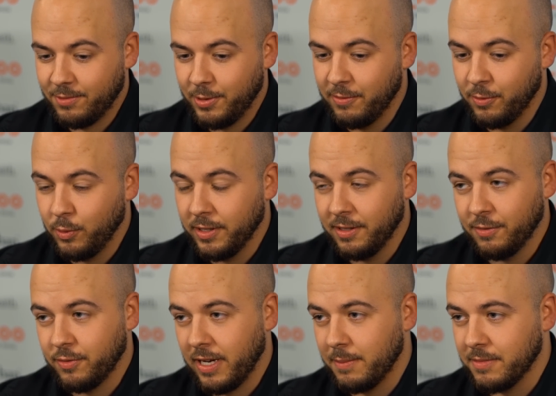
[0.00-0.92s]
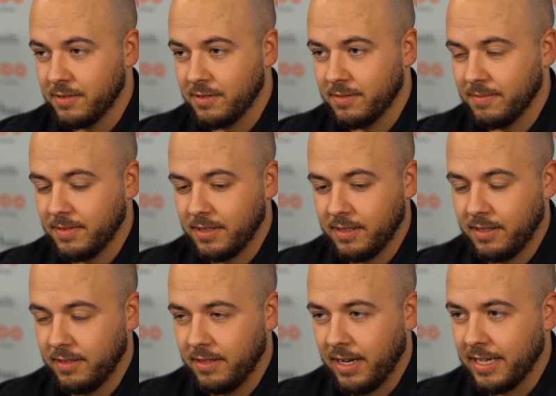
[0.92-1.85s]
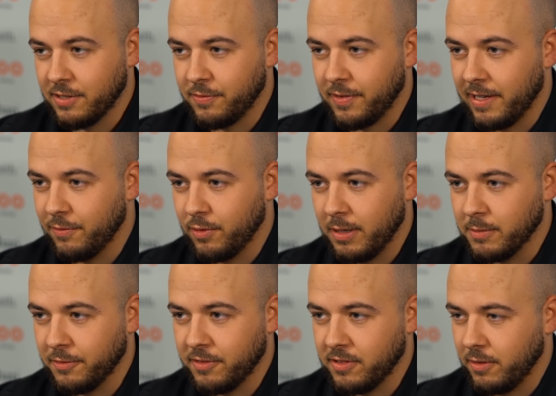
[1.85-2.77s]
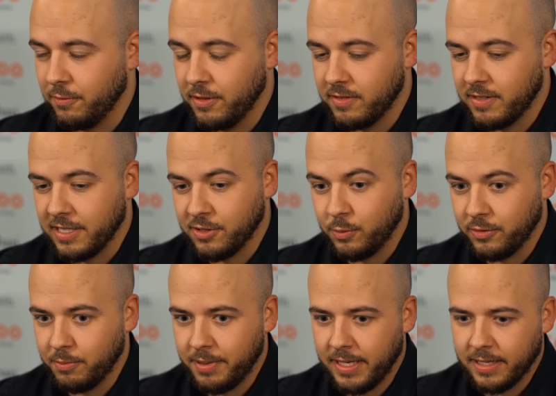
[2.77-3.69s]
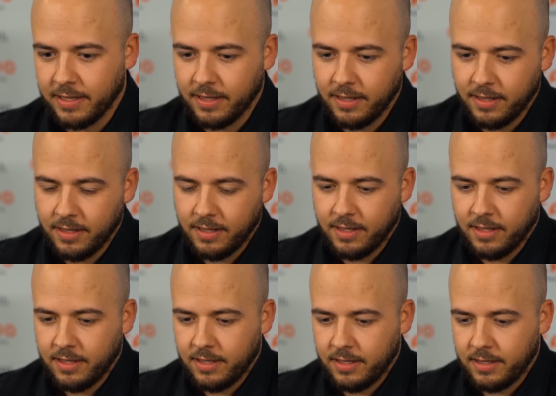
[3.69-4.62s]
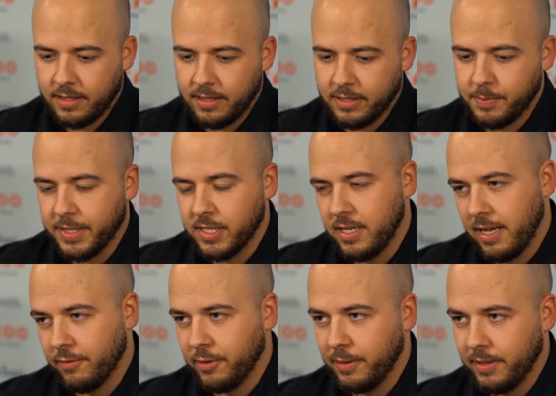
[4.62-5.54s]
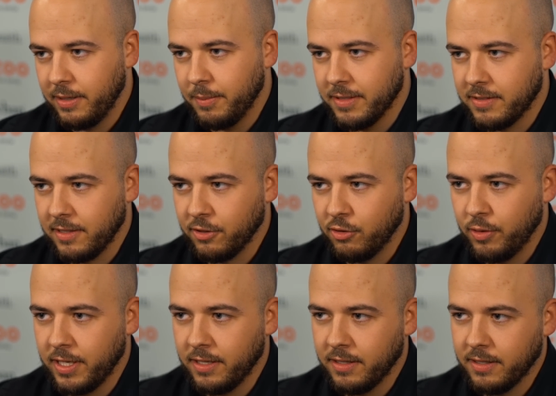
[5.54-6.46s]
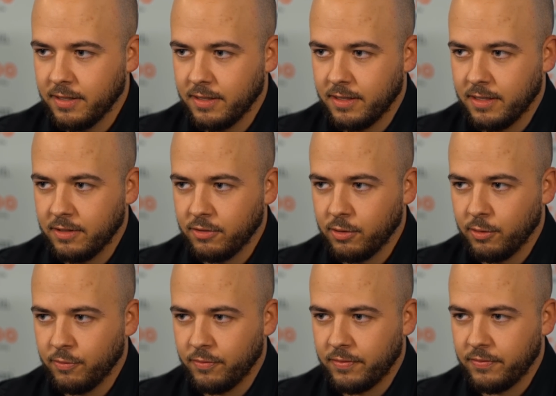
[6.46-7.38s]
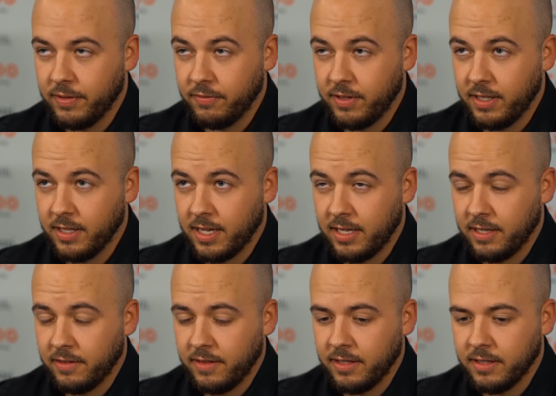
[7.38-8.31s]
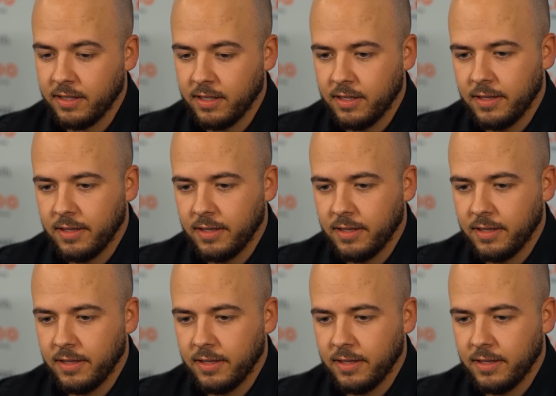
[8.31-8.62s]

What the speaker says: even win the frames, the last five frames of the session was big, especially after he missed that green to go 15-9, I think.